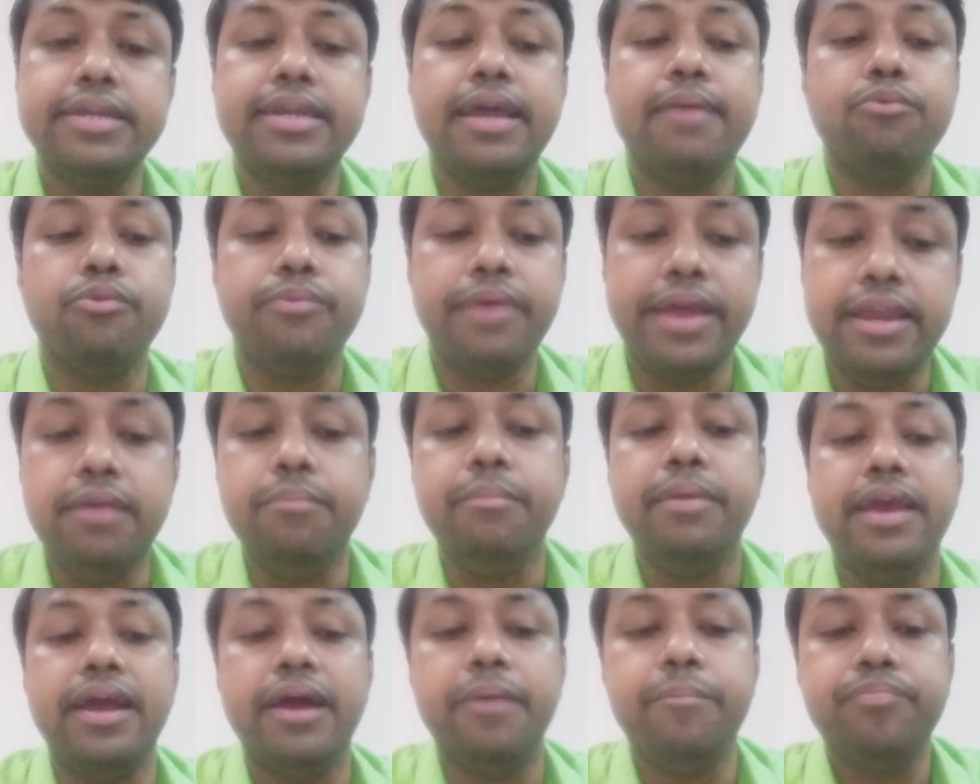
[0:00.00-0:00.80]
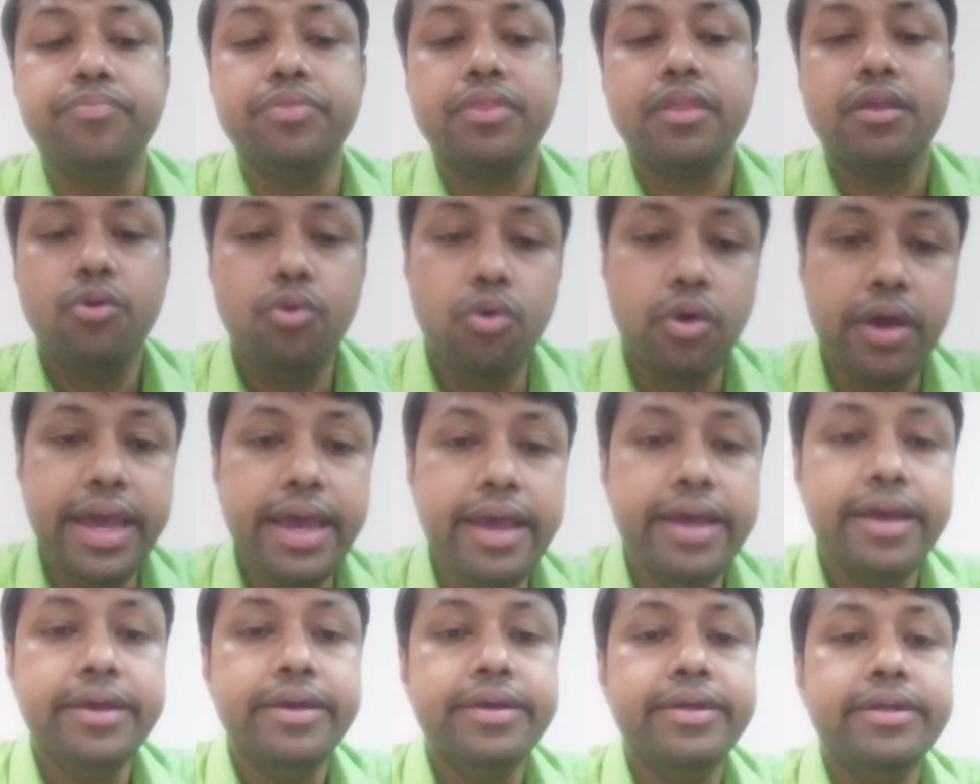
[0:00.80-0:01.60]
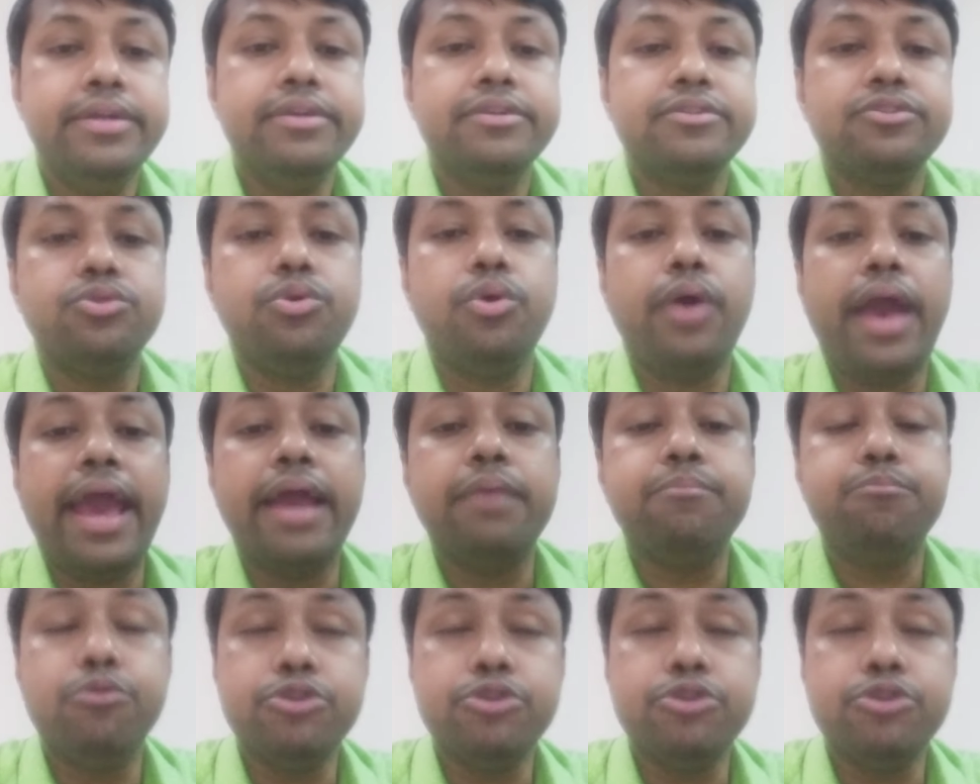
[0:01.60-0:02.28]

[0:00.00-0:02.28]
type of anemia. Okay, so and